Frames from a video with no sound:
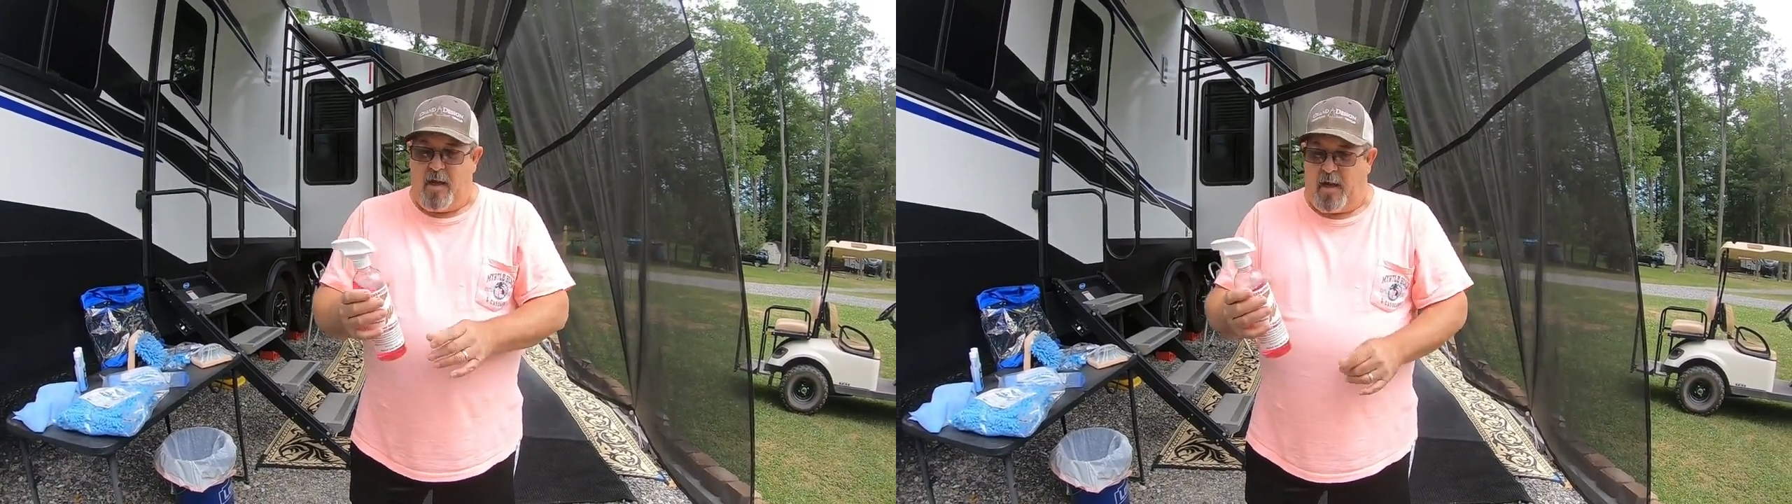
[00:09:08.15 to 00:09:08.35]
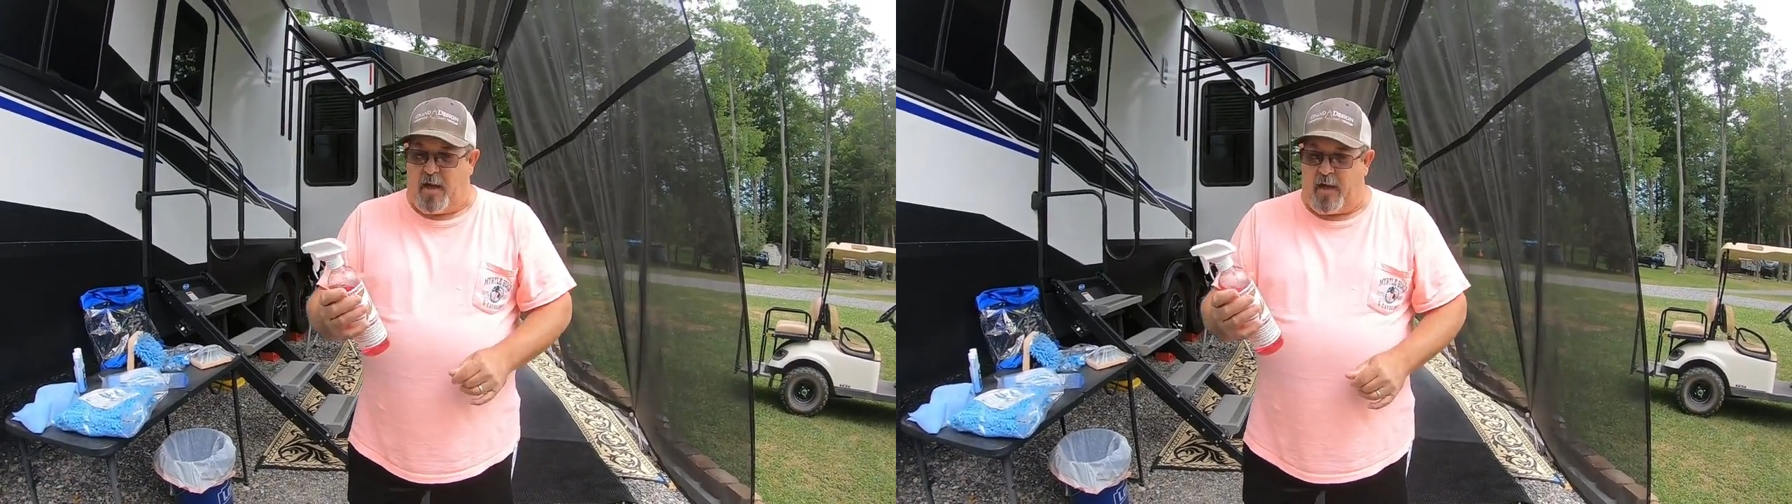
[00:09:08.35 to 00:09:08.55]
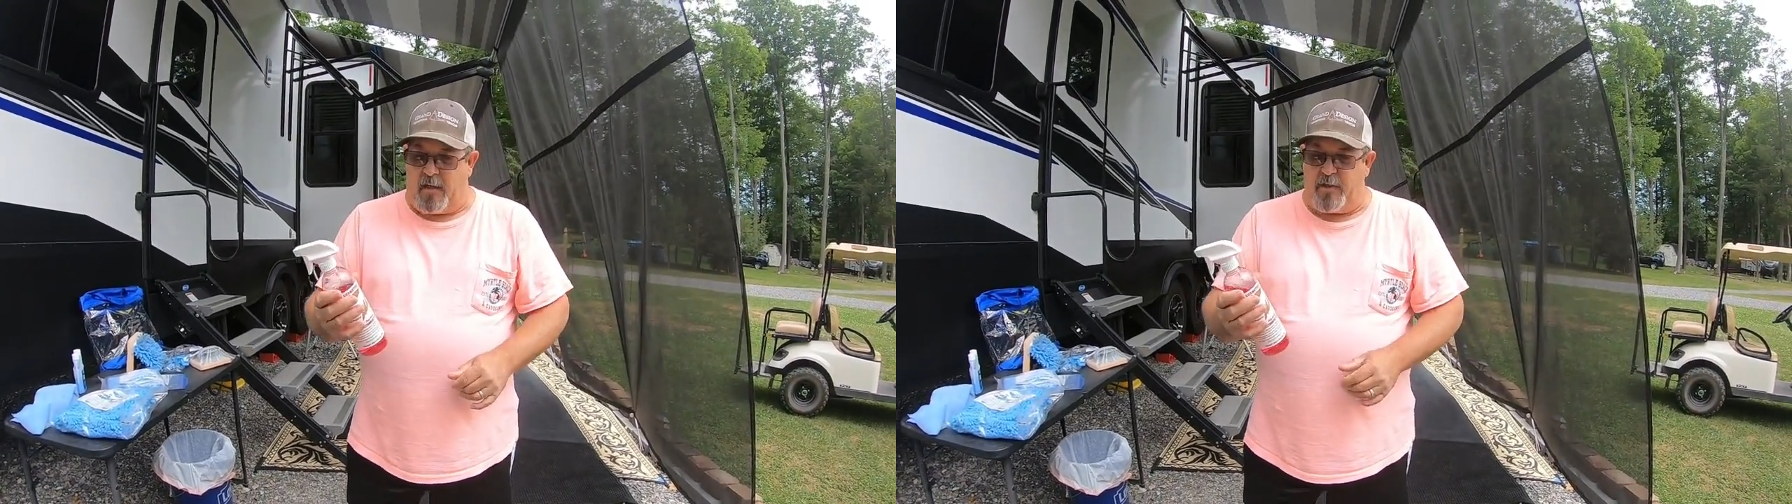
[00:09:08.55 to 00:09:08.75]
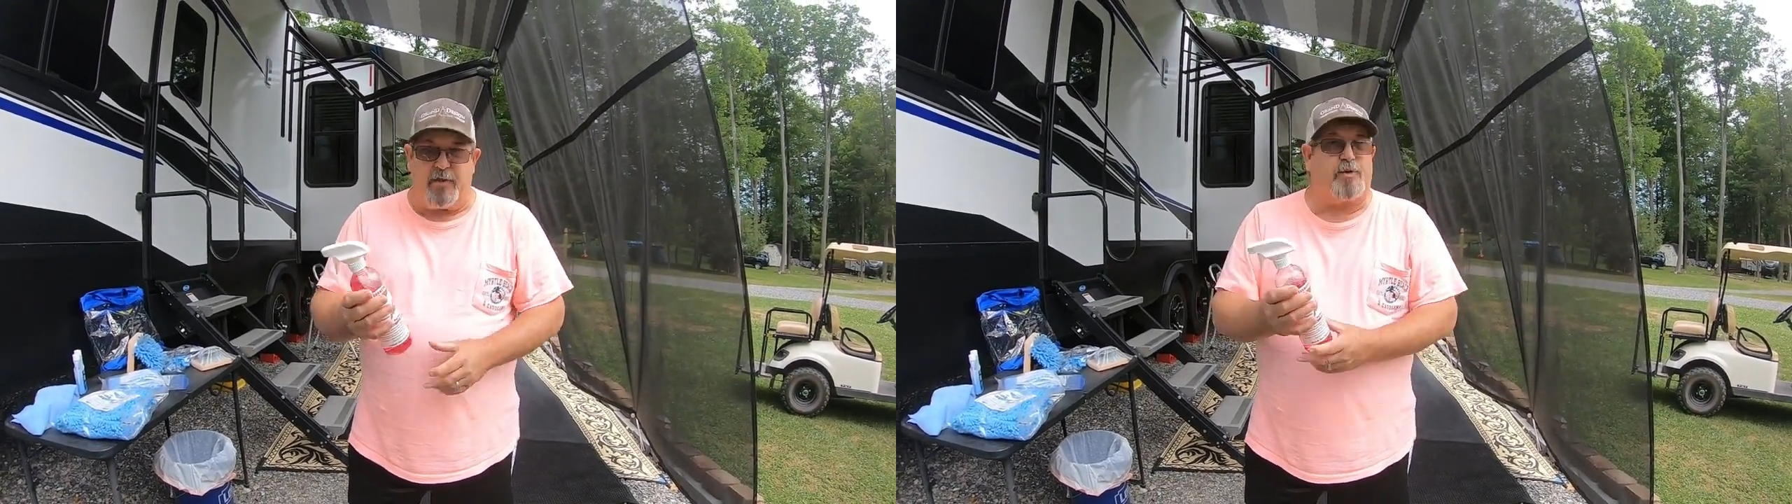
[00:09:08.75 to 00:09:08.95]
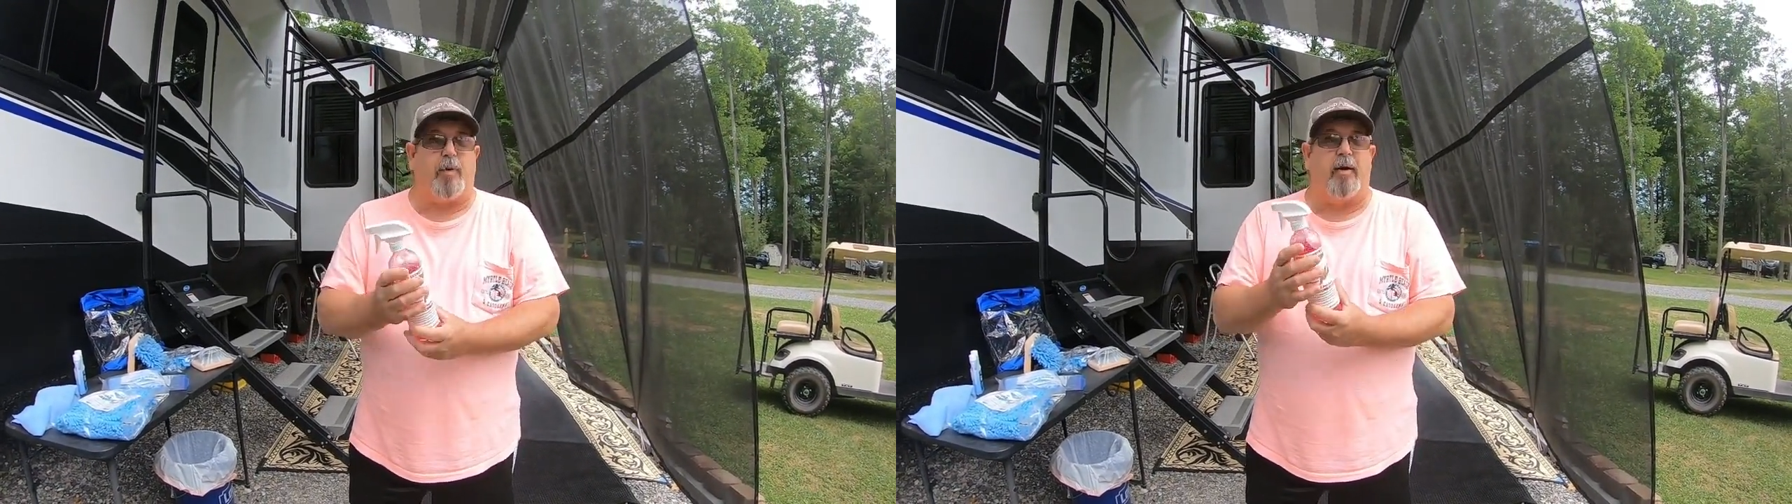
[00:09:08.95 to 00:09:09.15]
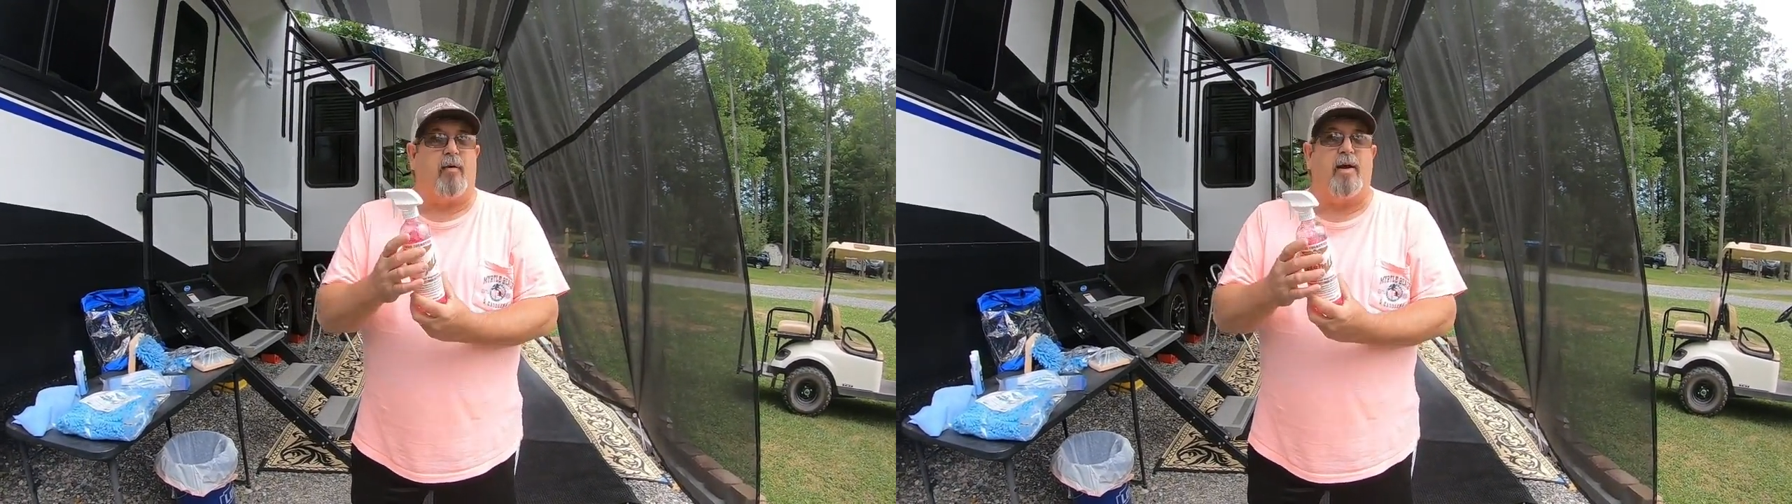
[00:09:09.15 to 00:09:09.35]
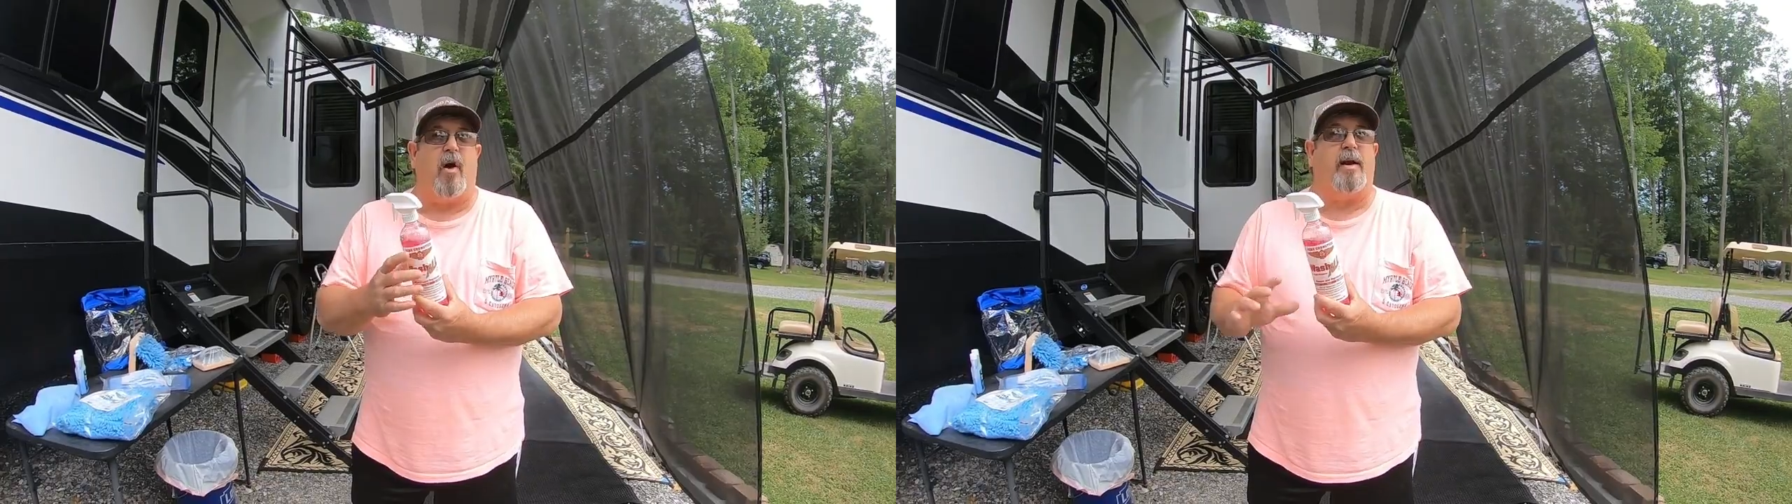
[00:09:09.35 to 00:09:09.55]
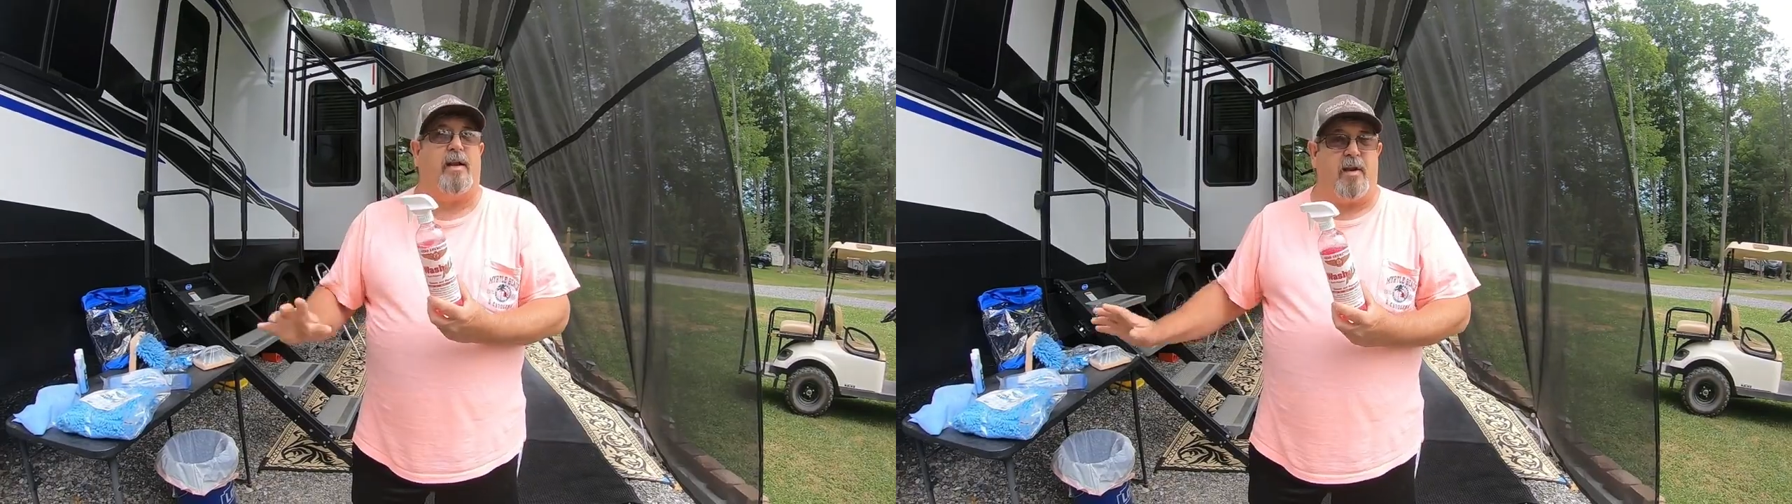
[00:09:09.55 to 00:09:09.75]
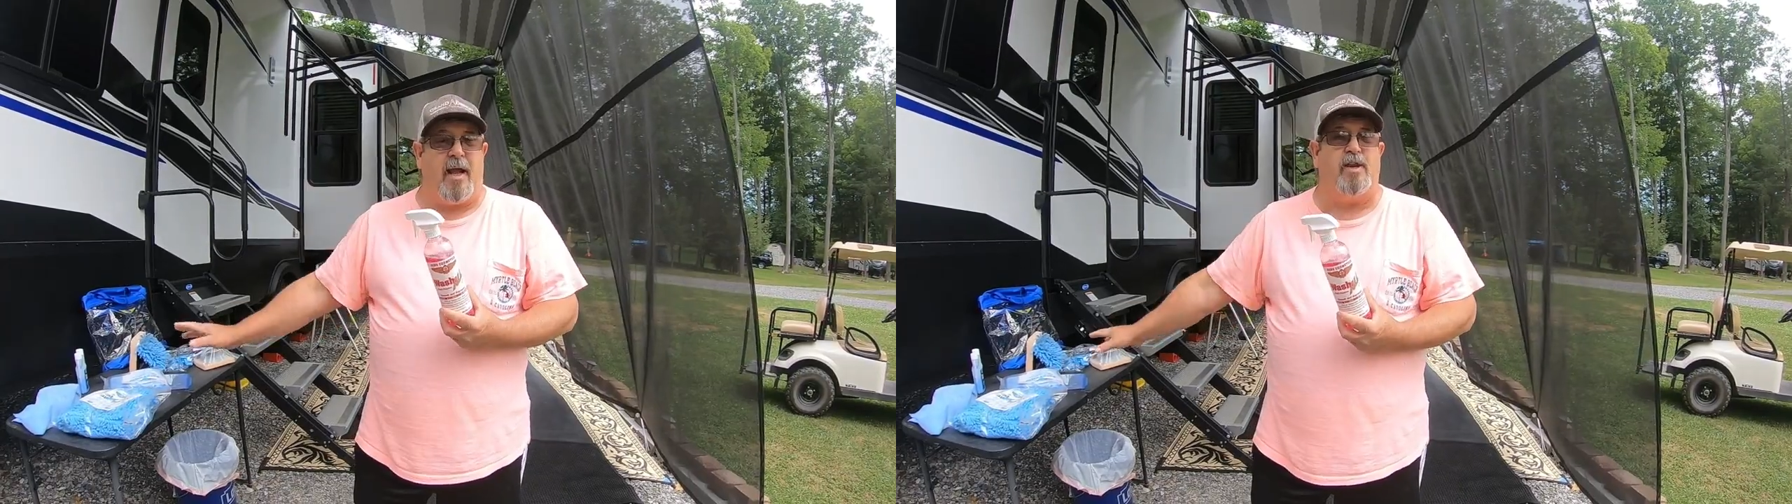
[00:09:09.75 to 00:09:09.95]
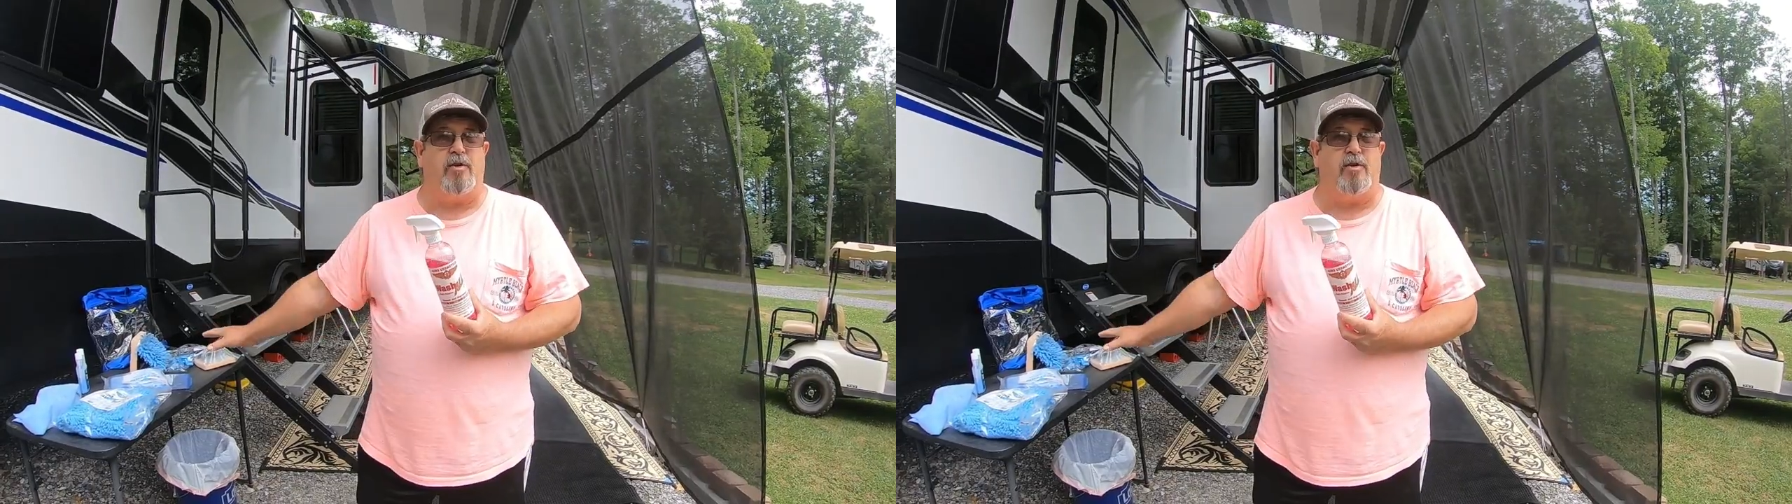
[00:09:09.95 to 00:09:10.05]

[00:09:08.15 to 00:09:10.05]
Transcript: uh, spray it right on and, and,